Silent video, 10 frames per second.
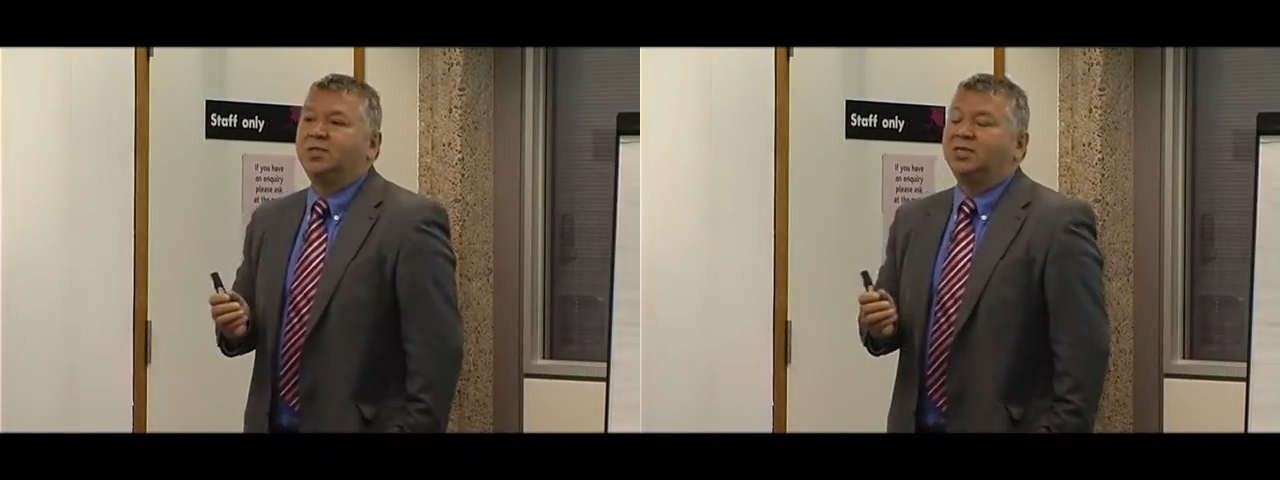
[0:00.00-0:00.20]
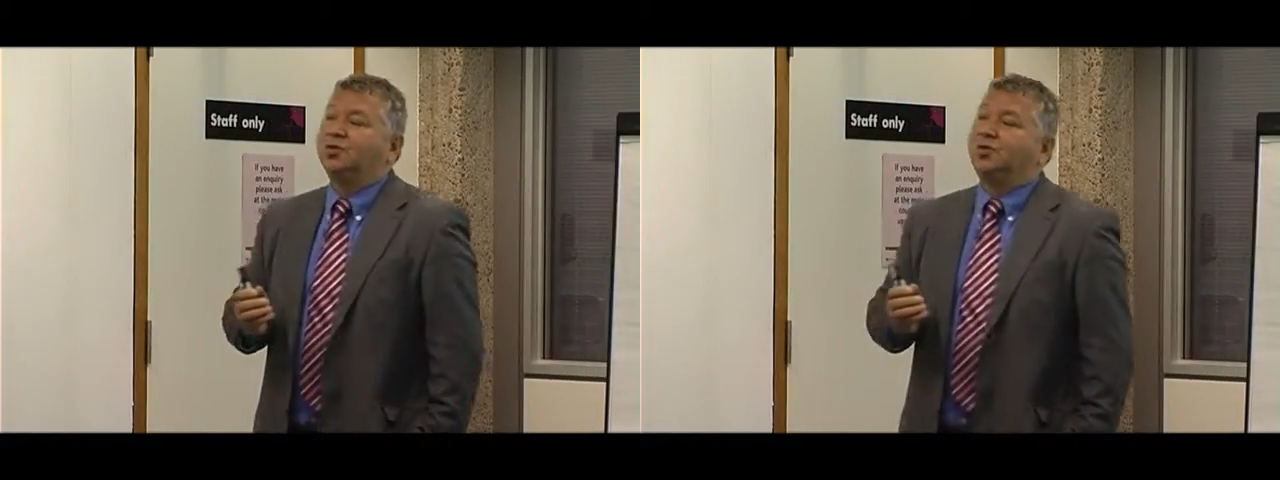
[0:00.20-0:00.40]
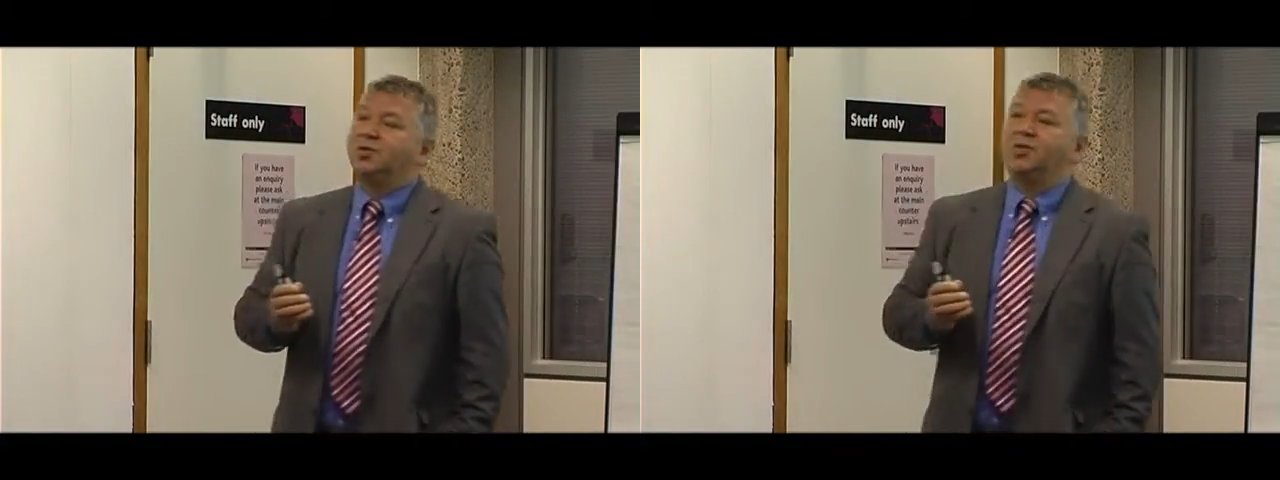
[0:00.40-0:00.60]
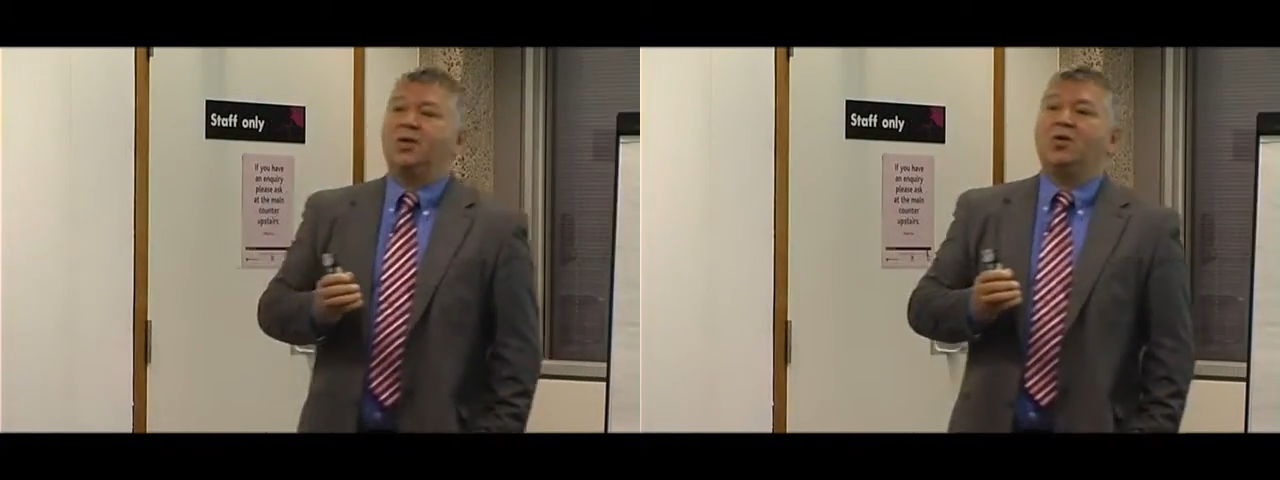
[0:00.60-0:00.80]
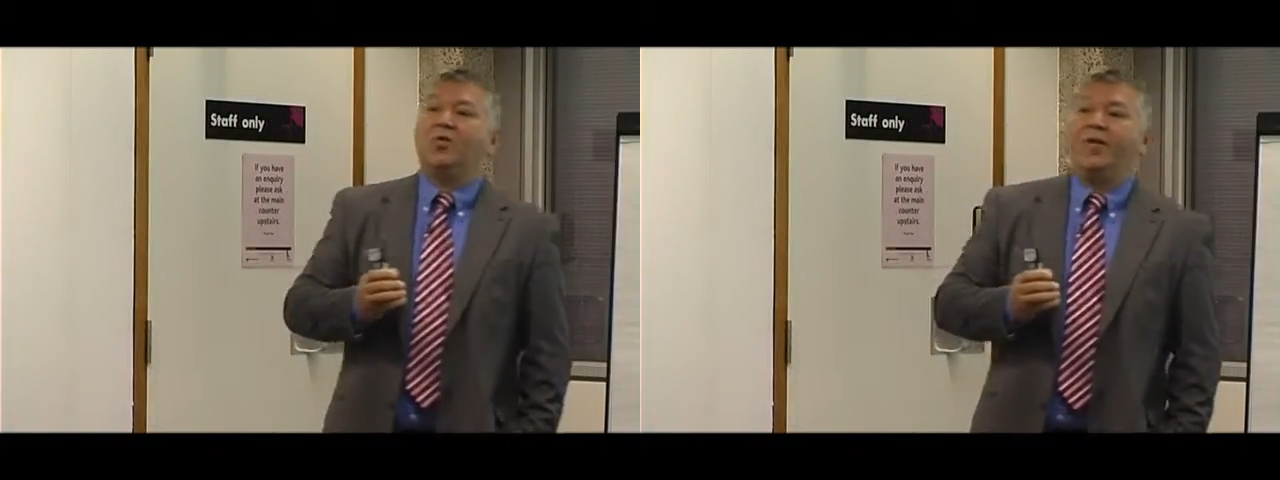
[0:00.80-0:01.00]
introduced a
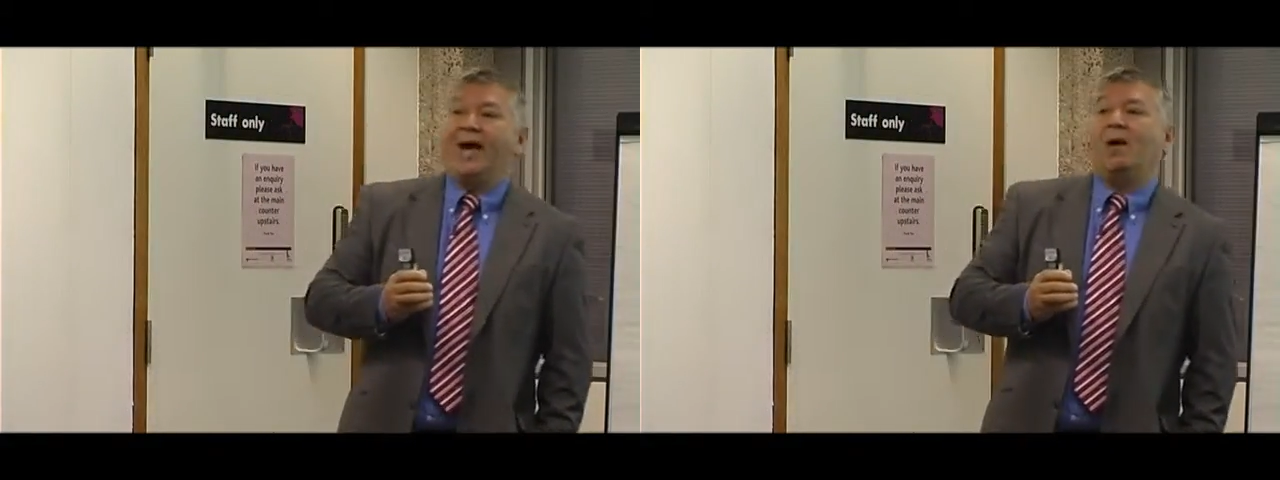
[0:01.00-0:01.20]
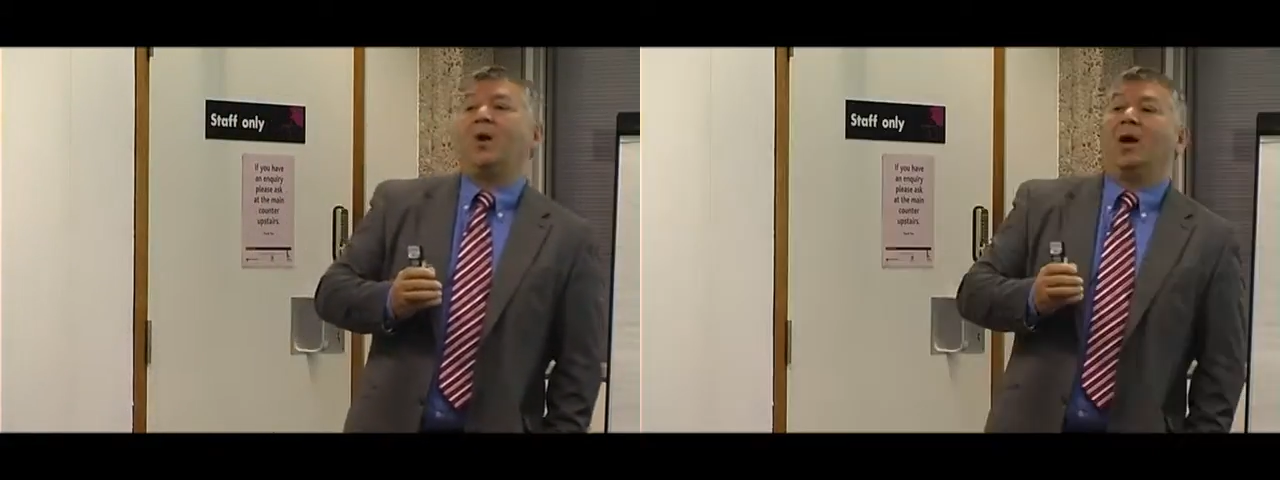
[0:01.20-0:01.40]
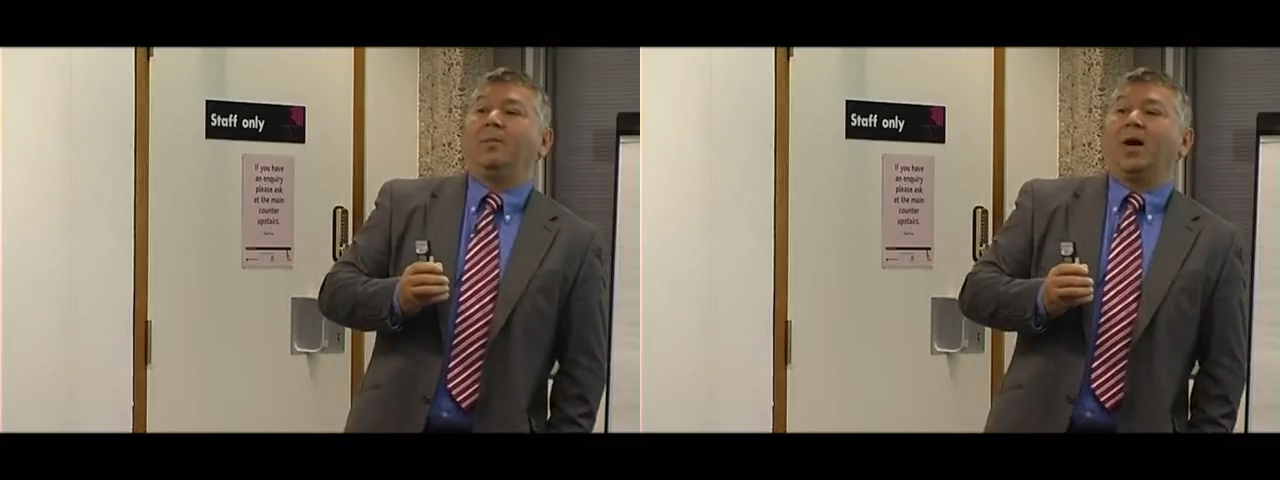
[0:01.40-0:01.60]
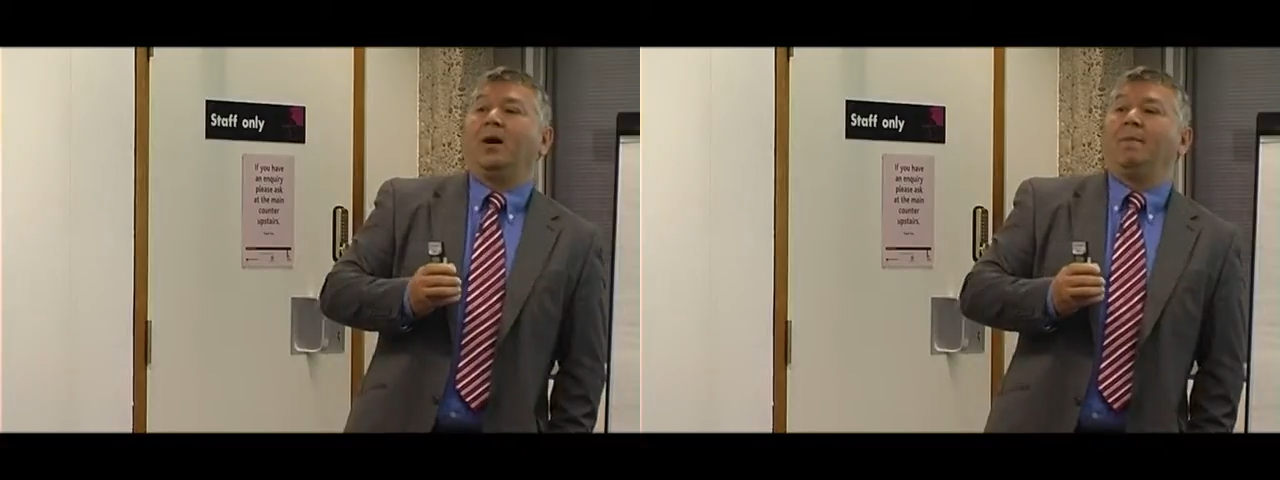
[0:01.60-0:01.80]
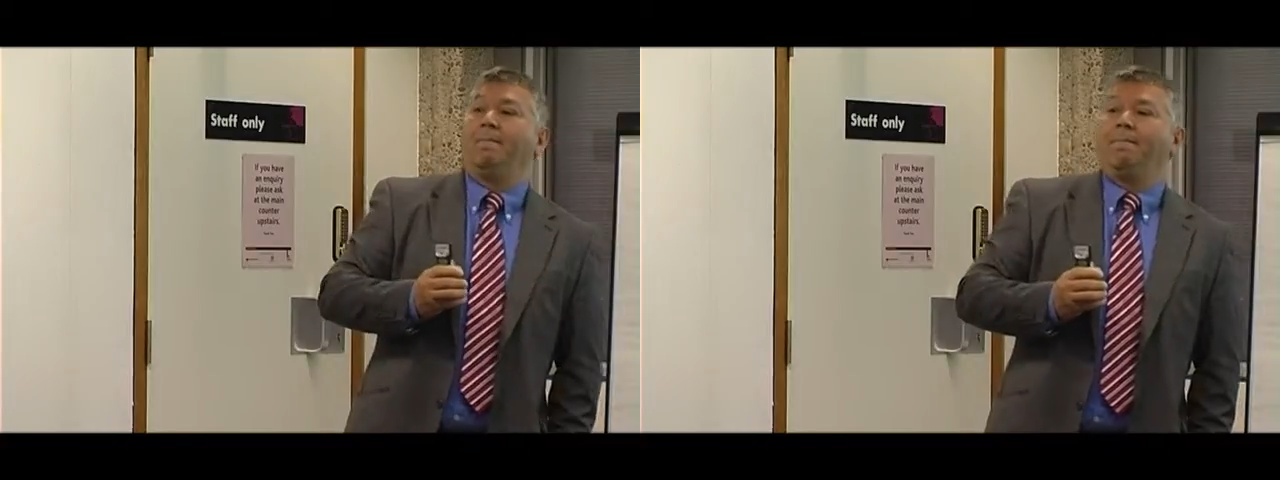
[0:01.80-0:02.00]
thing called the Alpine bar.